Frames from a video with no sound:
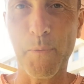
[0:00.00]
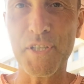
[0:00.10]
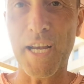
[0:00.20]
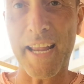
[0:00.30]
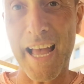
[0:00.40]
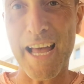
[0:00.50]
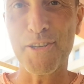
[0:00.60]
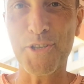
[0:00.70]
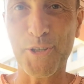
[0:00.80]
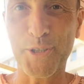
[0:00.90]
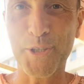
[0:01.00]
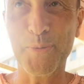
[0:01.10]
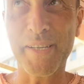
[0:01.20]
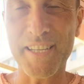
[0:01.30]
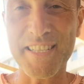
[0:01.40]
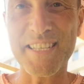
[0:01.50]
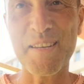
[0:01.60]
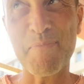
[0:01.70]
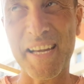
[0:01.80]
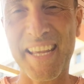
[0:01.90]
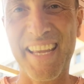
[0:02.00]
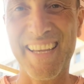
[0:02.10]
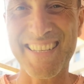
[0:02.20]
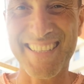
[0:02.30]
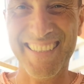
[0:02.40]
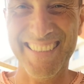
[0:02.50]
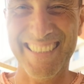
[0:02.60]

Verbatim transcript: which I can't show you because it's in my case